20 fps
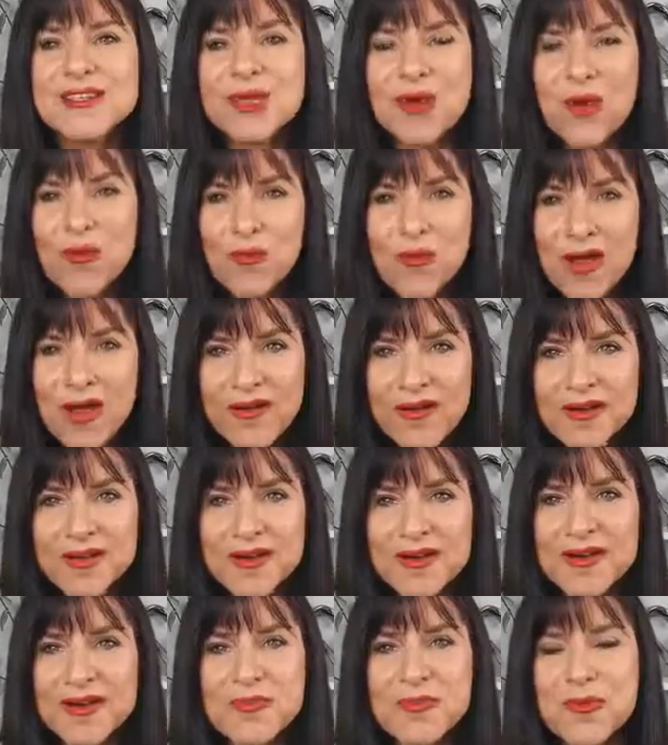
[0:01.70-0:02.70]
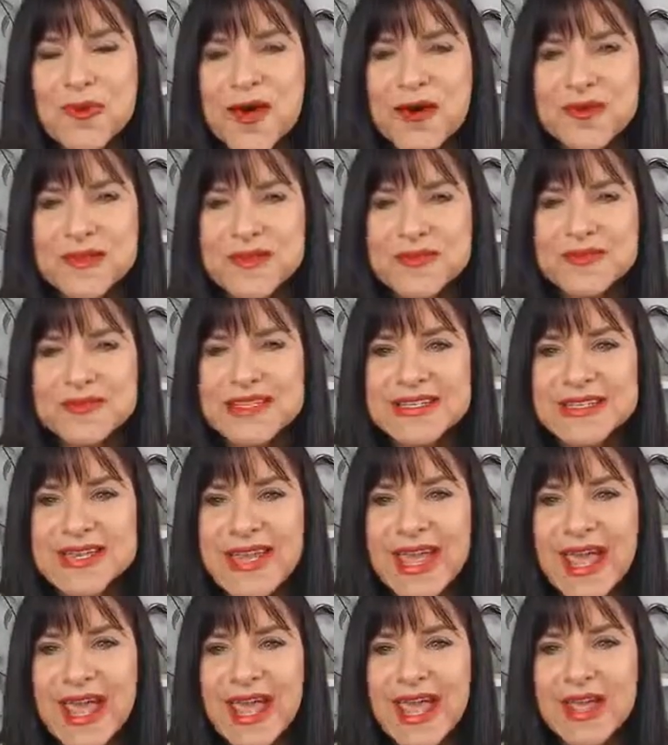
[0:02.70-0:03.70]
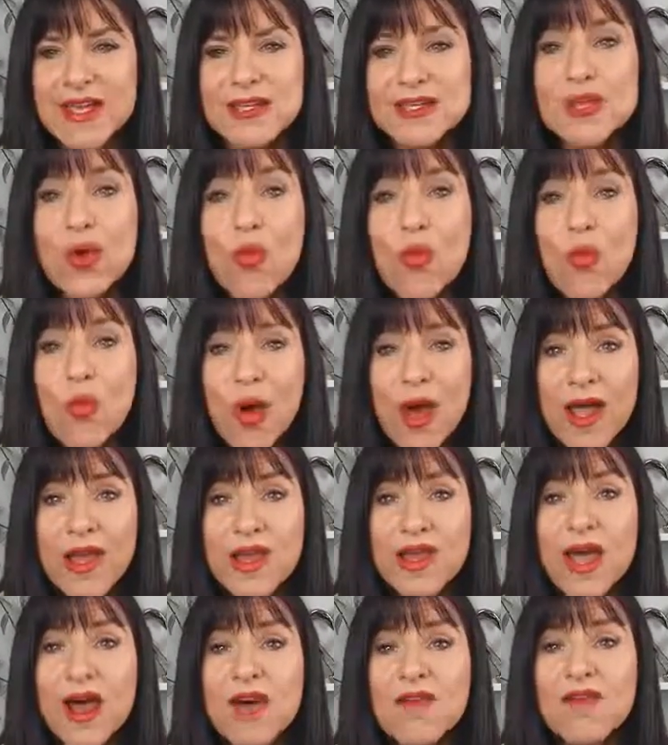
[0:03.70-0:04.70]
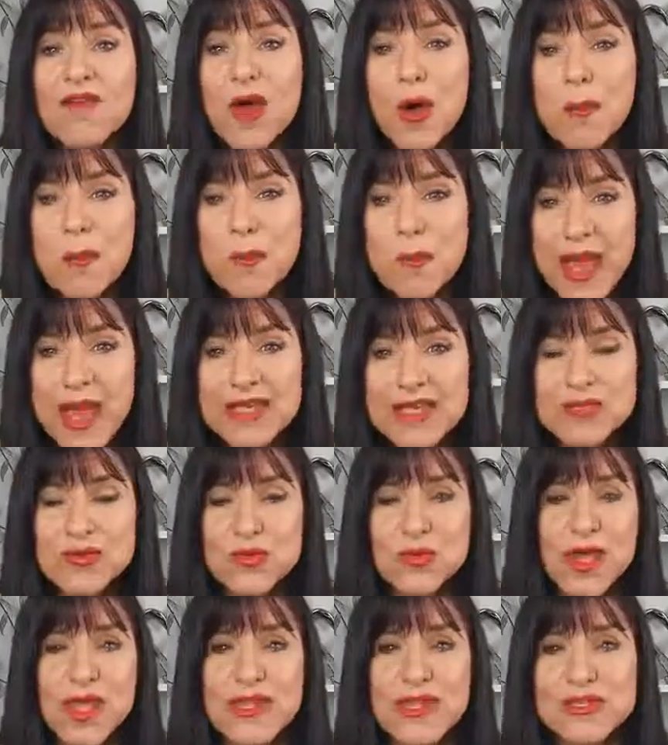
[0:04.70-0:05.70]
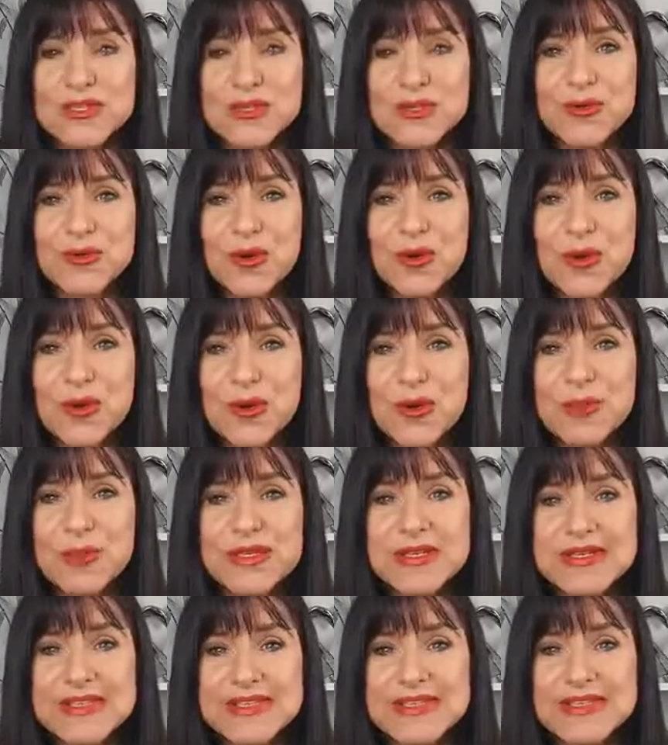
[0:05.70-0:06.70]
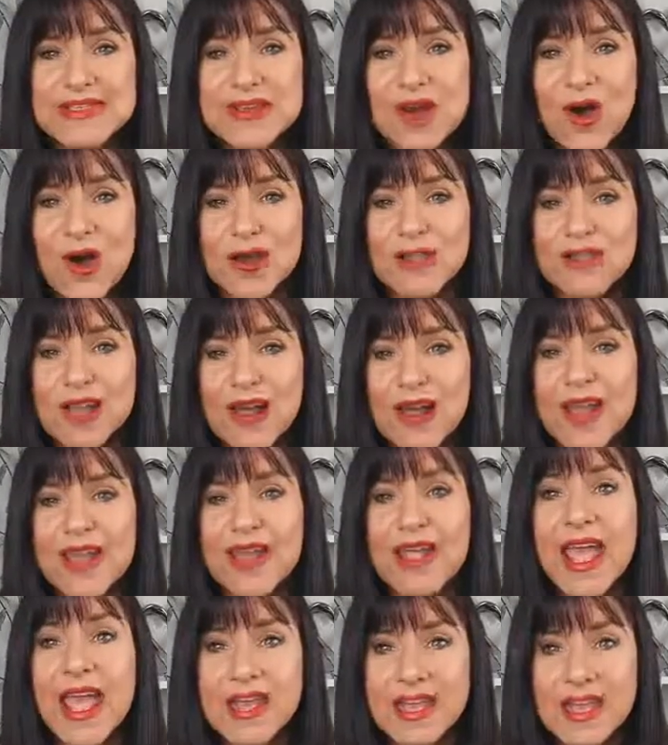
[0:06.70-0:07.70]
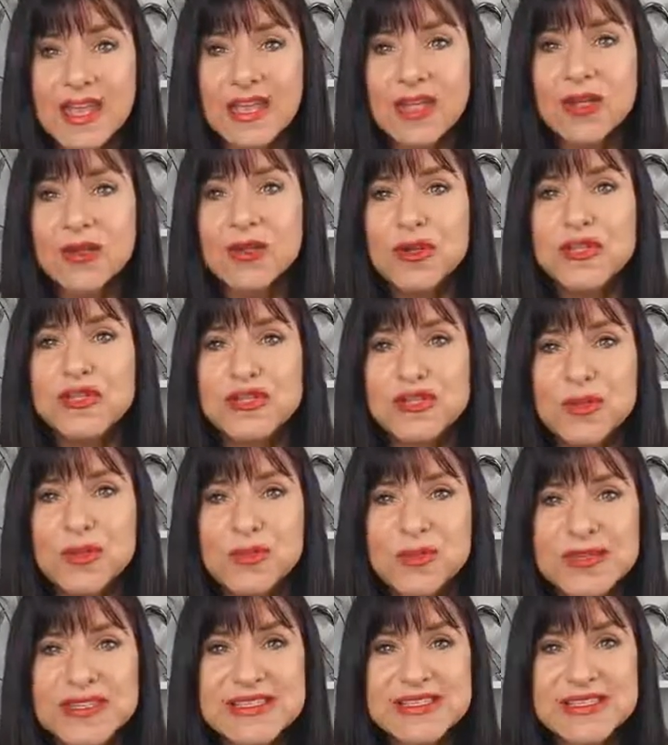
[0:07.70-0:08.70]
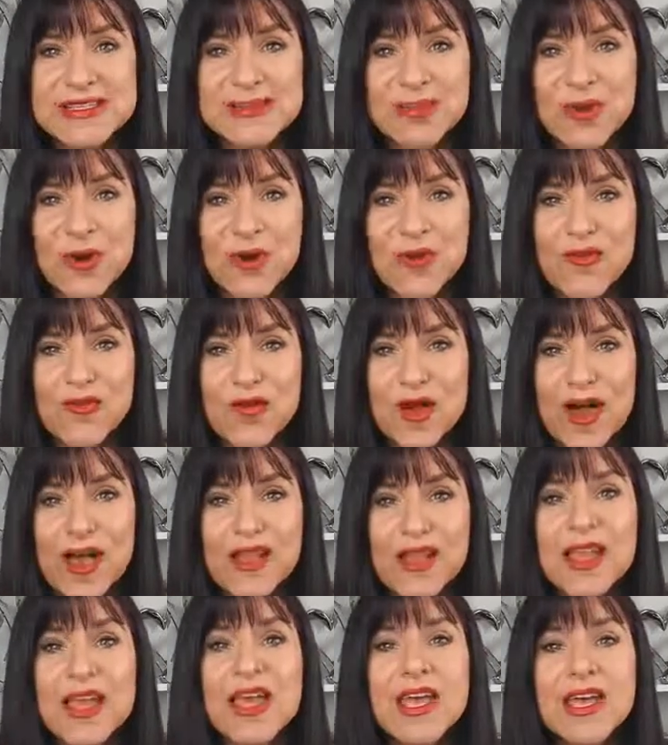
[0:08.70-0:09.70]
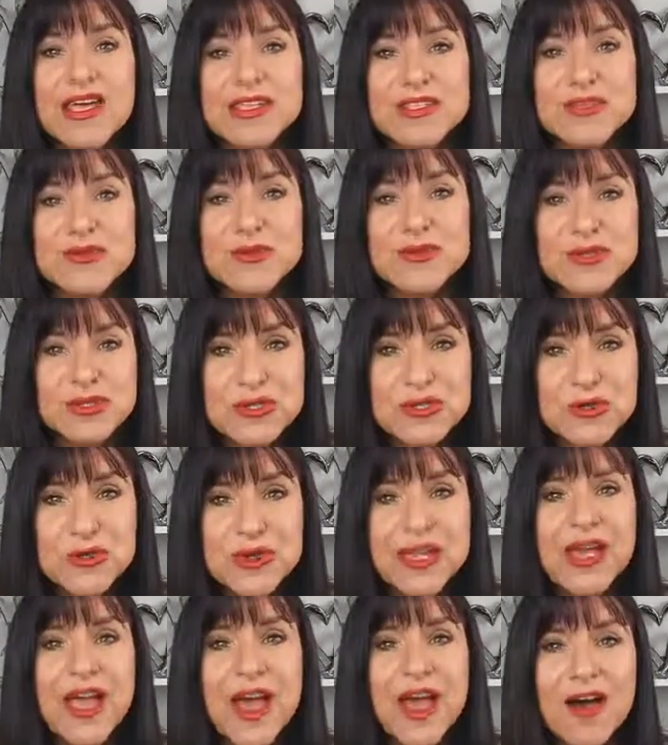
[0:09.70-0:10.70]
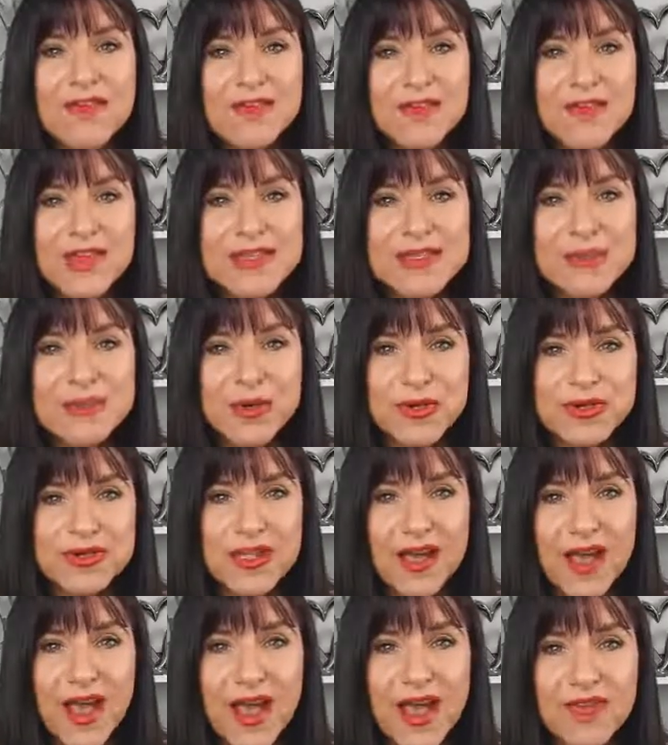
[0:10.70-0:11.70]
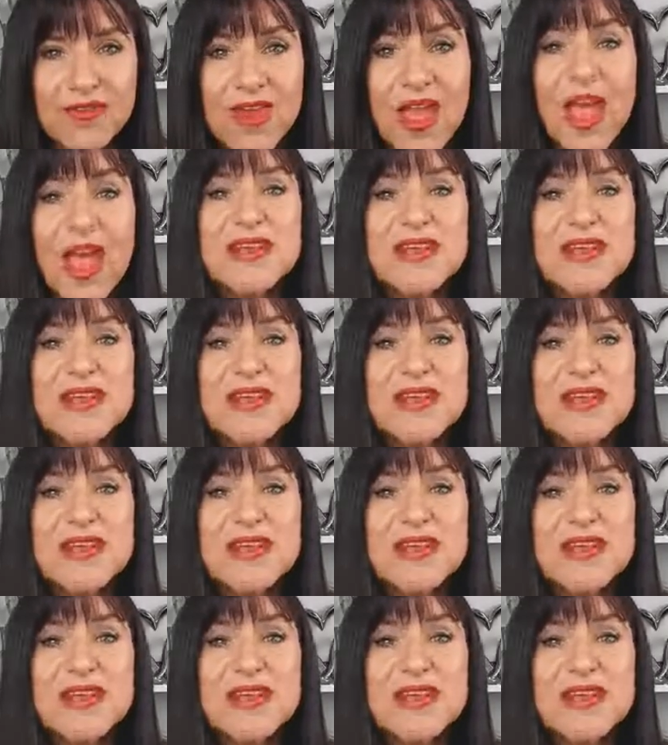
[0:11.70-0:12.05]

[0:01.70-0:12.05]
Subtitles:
So welcome today. So one of the best ways to grow your business online and increase your business profile is through doing a Facebook Live.